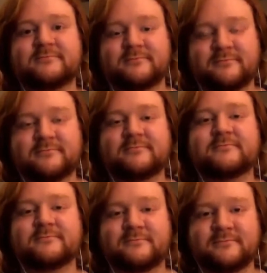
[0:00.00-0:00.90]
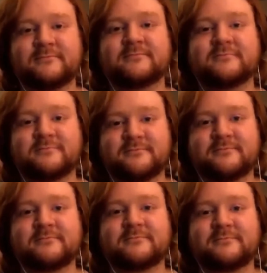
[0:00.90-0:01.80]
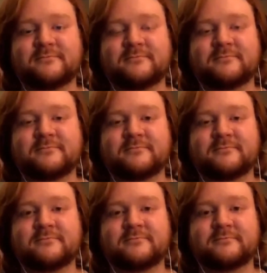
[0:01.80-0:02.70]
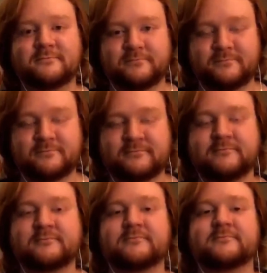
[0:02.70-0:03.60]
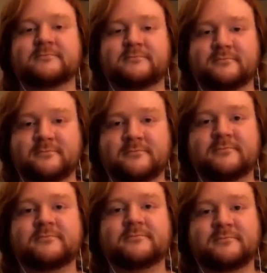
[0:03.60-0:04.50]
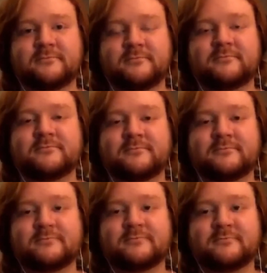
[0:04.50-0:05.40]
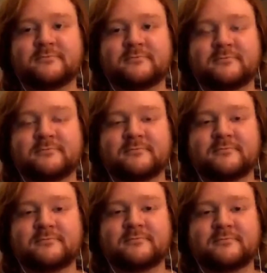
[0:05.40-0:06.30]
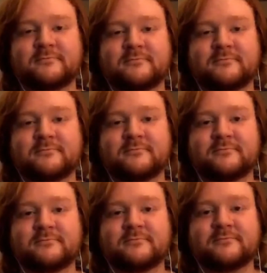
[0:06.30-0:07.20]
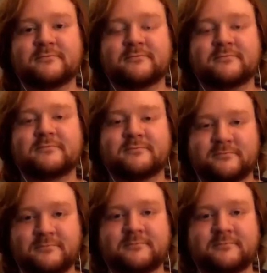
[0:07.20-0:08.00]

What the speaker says: The person shown says nothing.